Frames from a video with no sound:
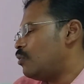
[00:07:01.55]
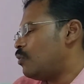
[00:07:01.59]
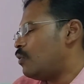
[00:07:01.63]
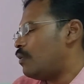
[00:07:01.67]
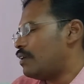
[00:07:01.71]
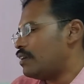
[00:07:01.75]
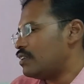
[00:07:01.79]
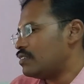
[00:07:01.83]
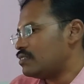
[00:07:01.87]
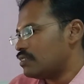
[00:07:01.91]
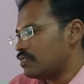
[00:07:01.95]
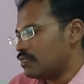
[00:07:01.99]

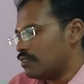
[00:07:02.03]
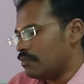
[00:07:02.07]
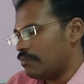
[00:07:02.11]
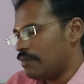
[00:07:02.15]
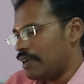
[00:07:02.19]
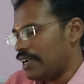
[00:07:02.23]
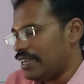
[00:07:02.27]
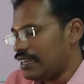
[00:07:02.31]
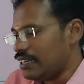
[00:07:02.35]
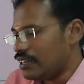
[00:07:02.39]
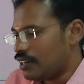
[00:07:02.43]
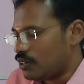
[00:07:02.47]
What is the
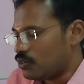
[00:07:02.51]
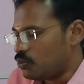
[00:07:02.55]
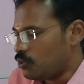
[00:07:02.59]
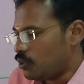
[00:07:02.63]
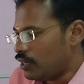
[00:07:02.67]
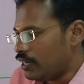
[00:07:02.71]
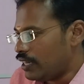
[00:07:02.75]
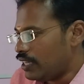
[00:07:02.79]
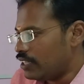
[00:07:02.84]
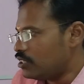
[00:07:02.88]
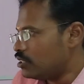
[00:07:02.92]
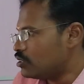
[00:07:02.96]
main
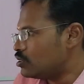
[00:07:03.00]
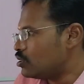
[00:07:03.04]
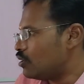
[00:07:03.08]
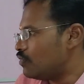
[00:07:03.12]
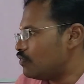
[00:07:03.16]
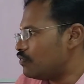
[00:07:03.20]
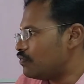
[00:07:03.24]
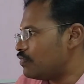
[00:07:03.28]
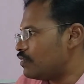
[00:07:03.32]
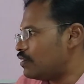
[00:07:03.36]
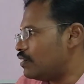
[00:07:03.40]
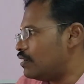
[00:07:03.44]
advantages
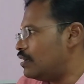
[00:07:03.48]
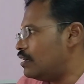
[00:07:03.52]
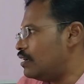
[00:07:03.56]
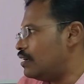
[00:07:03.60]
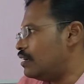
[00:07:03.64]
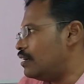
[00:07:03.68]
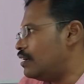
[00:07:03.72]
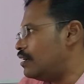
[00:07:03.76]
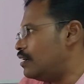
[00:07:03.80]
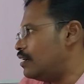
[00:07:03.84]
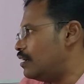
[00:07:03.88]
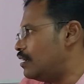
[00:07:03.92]
of
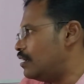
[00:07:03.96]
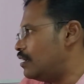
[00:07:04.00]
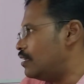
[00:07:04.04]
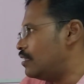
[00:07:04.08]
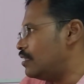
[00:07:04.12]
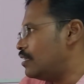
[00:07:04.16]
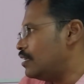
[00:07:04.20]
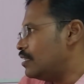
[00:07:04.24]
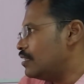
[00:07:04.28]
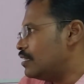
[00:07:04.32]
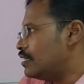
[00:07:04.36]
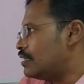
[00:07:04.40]

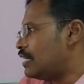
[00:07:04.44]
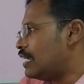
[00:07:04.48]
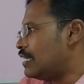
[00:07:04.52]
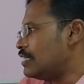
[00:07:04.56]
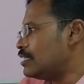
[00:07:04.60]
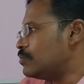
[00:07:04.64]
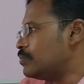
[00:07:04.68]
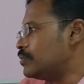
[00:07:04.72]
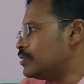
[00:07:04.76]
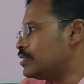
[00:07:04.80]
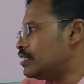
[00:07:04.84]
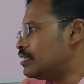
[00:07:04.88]

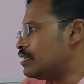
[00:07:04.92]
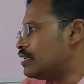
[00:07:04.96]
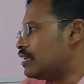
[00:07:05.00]
transmission